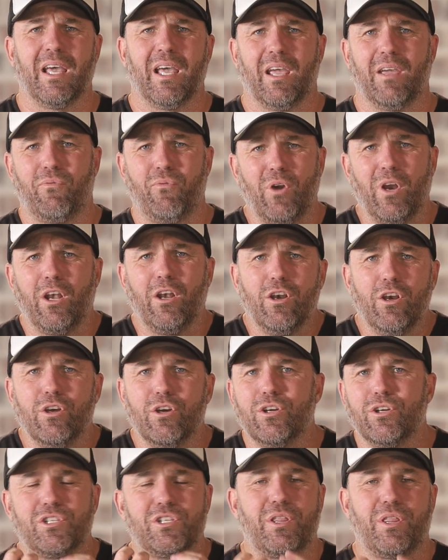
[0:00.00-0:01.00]
If we
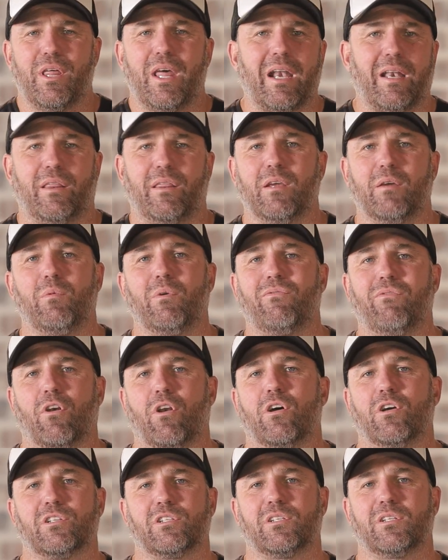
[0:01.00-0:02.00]
lose that thing, we've
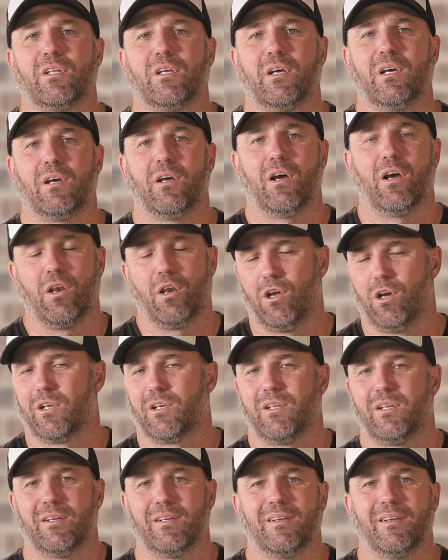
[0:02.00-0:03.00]
lost a
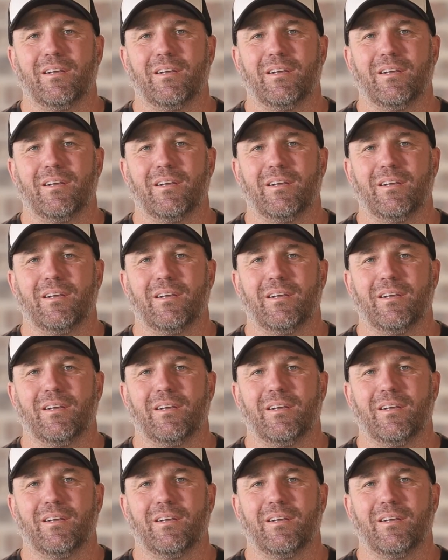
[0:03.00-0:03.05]
lot.